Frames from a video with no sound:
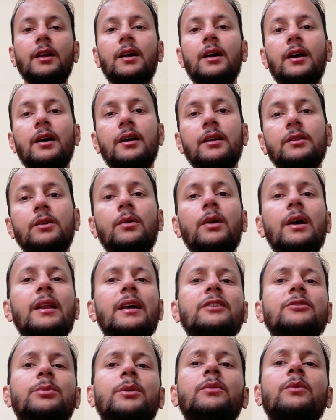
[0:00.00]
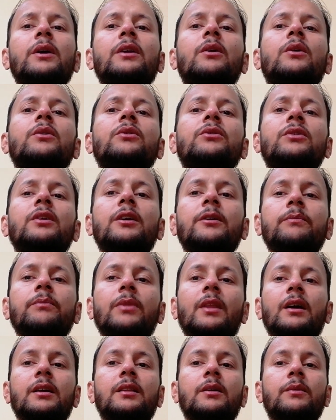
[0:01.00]
Uh, the royal expert went on to say,
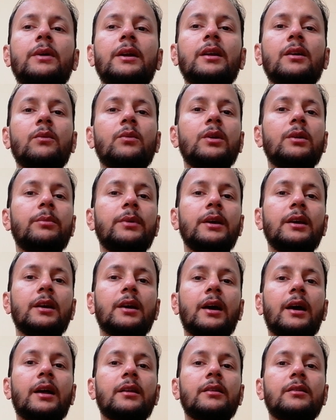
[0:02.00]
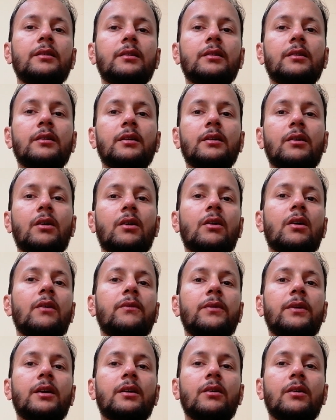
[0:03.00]
"The wedding will be another
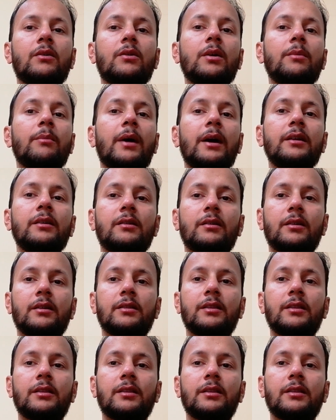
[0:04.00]
graphic reminder